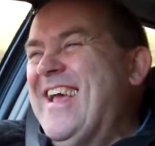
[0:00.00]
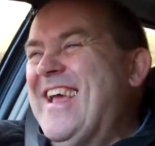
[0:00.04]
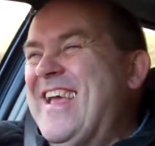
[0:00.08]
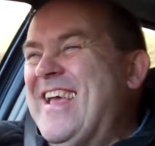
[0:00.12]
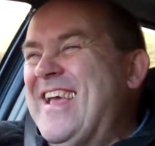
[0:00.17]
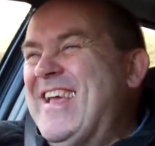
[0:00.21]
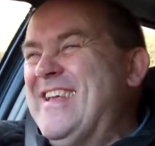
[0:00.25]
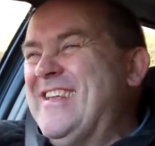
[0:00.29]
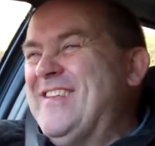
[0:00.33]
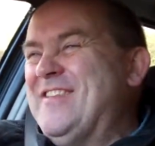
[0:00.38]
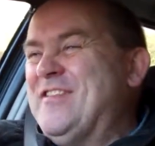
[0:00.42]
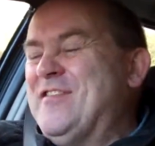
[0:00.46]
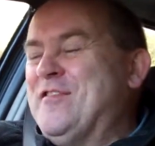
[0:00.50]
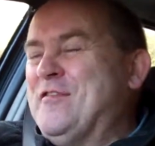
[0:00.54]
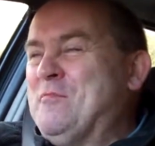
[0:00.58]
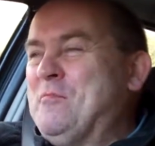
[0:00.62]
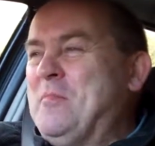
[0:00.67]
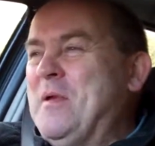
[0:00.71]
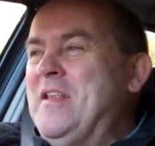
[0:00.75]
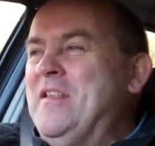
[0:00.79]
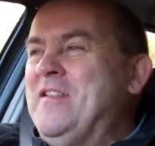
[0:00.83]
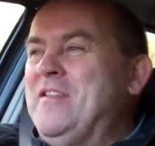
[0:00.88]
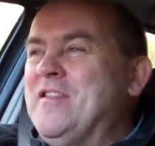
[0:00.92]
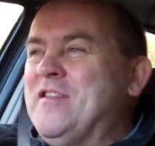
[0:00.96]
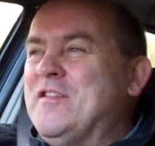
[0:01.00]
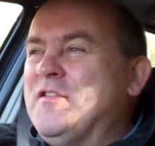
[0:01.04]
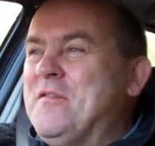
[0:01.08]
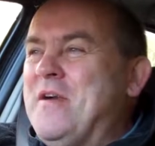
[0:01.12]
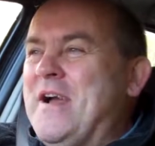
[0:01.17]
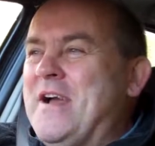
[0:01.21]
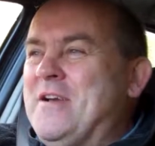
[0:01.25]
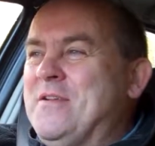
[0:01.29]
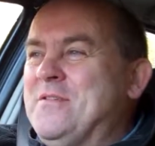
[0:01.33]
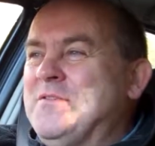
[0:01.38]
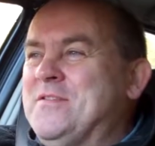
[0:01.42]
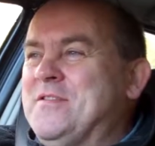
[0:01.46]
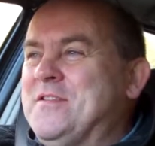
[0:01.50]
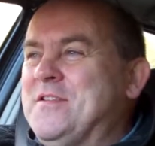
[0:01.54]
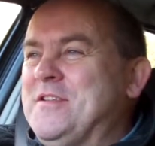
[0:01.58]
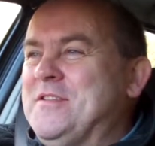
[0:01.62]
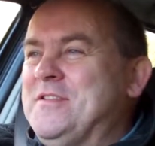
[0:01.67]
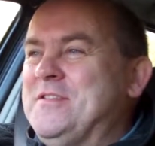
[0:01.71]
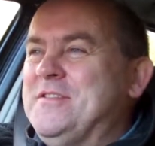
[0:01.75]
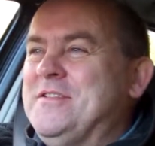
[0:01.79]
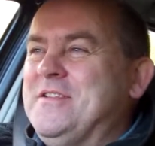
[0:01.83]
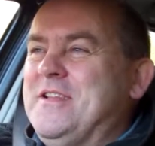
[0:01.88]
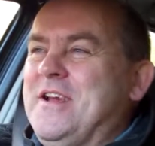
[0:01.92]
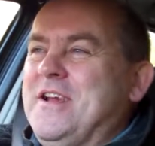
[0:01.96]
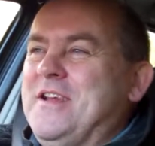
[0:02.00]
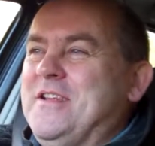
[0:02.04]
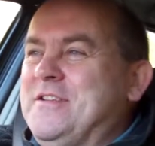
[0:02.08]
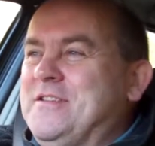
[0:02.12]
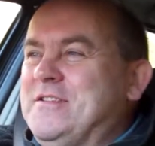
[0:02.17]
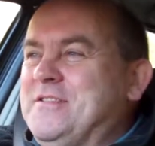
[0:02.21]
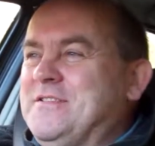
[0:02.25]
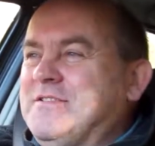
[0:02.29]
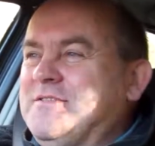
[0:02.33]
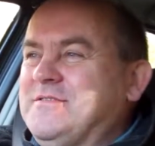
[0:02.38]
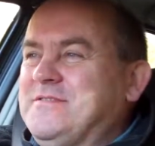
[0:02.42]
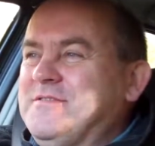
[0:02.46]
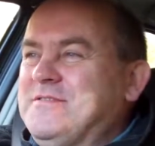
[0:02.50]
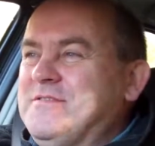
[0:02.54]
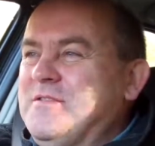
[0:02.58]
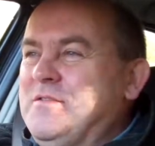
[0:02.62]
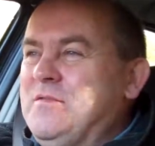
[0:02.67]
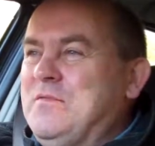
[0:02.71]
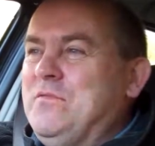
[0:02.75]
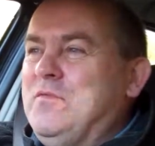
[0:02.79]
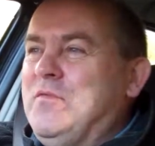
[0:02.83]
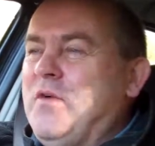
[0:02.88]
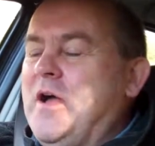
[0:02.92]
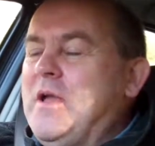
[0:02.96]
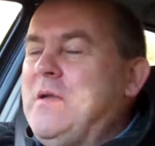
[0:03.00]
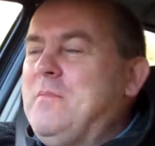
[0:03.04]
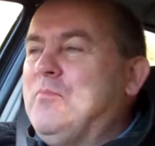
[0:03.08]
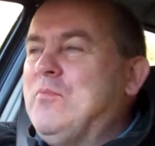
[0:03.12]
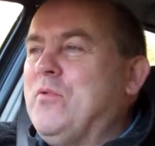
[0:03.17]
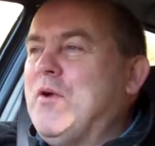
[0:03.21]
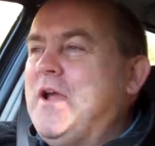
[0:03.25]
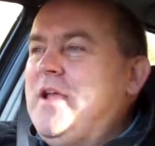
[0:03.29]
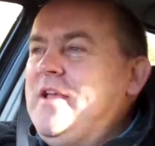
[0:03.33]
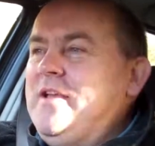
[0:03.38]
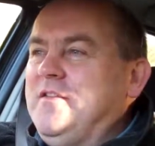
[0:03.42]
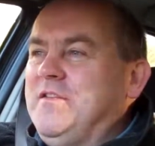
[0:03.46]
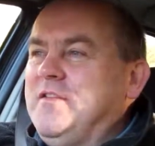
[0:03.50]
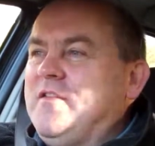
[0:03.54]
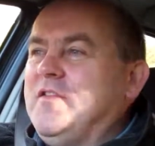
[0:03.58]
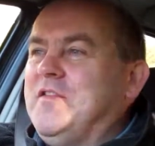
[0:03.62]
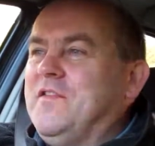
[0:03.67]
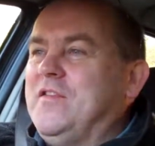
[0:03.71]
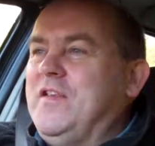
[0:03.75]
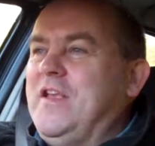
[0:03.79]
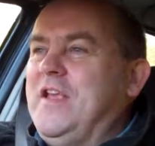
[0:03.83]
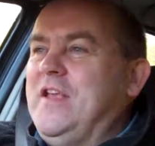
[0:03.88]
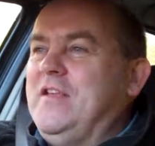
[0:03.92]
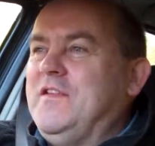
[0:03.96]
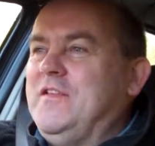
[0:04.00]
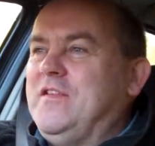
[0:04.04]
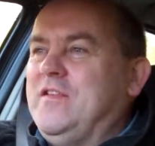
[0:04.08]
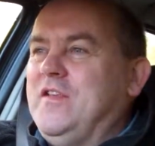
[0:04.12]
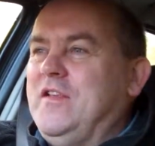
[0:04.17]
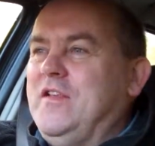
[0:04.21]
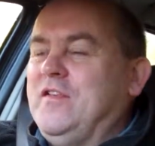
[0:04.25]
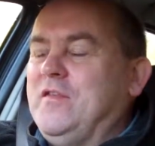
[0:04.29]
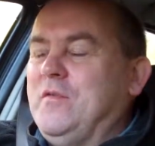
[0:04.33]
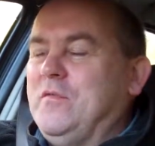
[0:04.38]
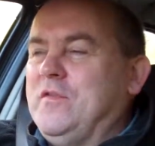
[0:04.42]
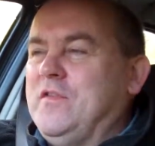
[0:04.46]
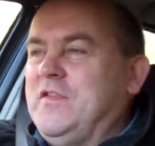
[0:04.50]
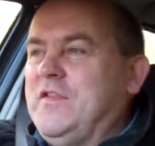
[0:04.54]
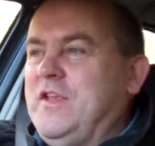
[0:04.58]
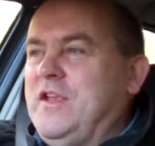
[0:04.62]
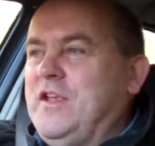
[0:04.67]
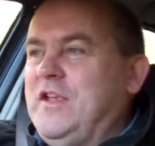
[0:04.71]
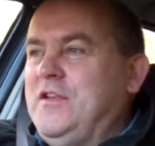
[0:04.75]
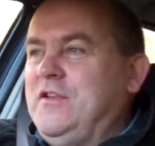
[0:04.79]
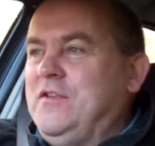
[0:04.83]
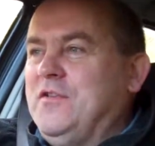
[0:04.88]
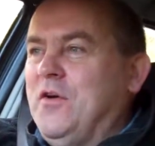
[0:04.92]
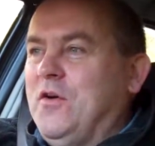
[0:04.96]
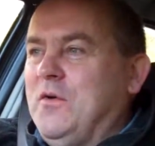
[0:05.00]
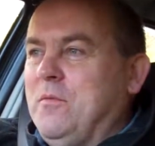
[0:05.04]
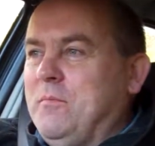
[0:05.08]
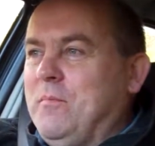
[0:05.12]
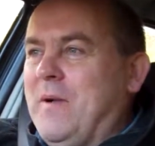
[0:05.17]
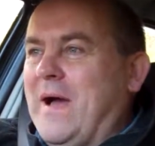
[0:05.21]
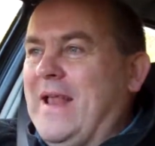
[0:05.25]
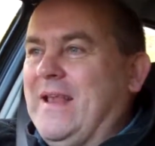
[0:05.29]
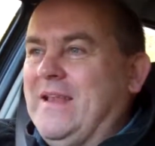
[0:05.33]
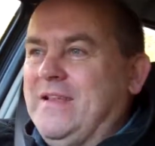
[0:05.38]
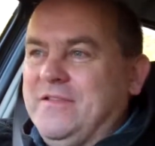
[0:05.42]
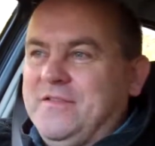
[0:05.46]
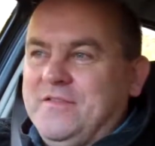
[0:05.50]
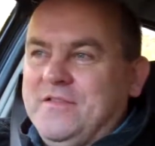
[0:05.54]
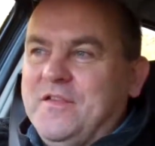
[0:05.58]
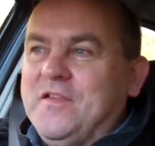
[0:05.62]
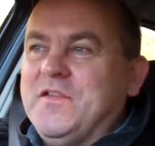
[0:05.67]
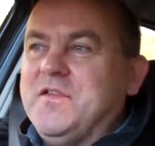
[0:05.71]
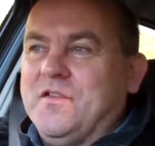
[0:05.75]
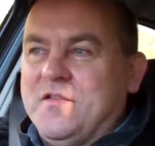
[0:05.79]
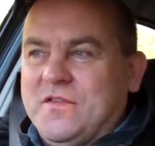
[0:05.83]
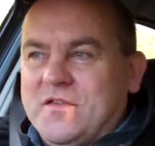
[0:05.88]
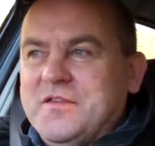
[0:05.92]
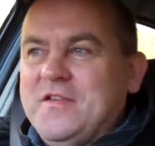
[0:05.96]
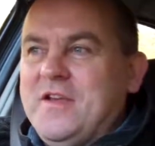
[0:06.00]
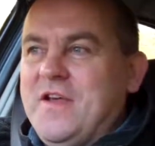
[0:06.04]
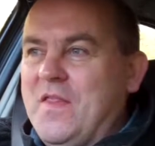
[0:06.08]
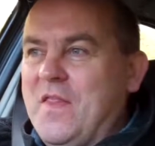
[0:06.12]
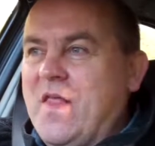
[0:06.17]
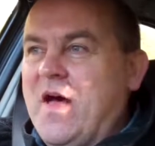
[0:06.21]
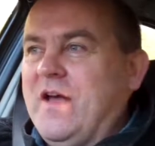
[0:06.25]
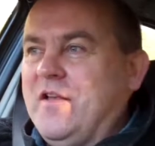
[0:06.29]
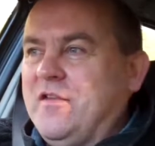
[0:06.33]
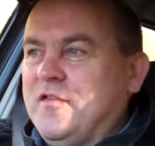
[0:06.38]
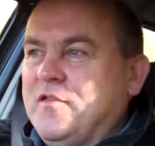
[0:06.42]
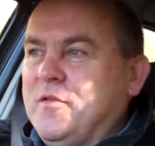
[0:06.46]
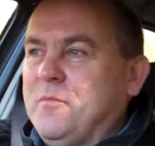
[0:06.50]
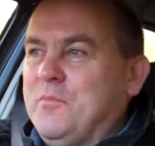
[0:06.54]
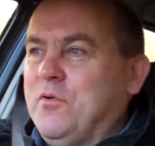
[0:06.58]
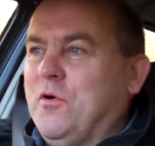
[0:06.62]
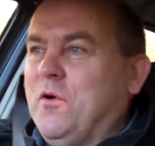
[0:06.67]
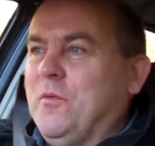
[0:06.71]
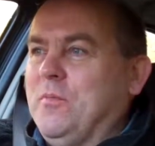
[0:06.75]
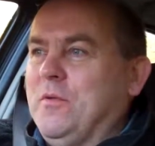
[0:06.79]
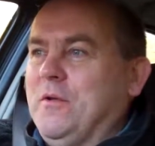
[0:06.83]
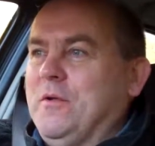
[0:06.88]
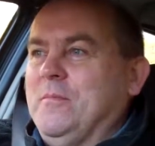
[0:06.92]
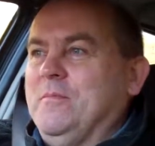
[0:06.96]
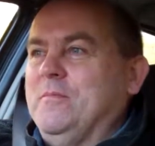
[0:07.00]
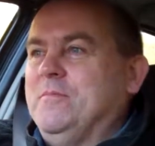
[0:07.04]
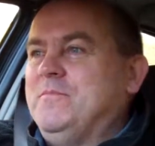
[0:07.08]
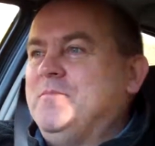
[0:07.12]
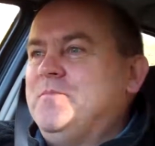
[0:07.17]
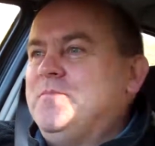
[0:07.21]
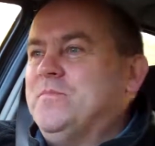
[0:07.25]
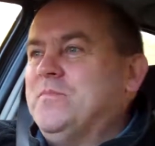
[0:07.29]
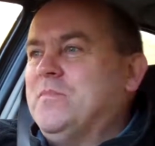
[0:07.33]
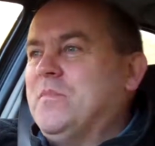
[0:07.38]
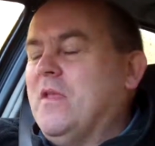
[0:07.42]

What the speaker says: it spins around and vibrates. It's obviously not balanced, and that's the problem.